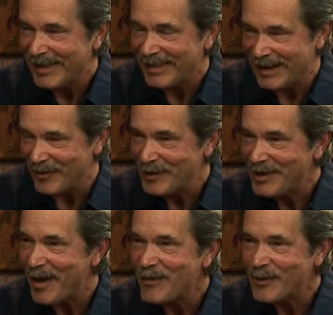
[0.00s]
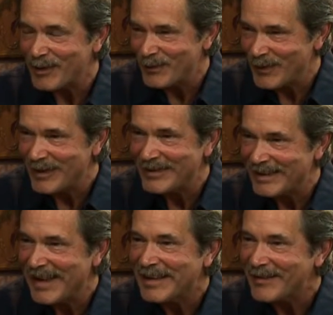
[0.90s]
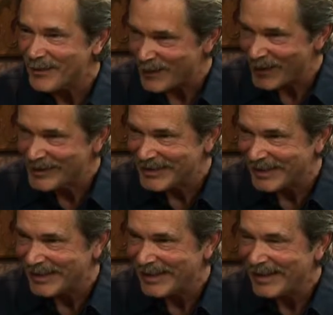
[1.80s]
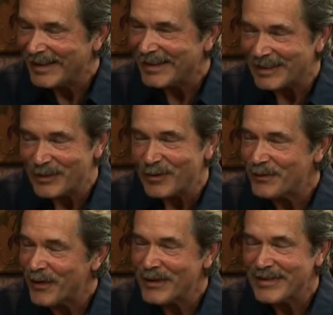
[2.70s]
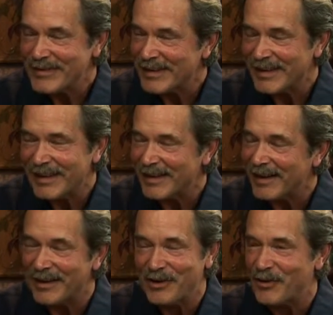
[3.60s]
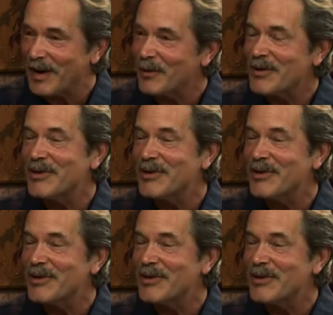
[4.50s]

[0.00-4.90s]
that every time you were experiencing a negative emotion that you were focusing in on and creating what you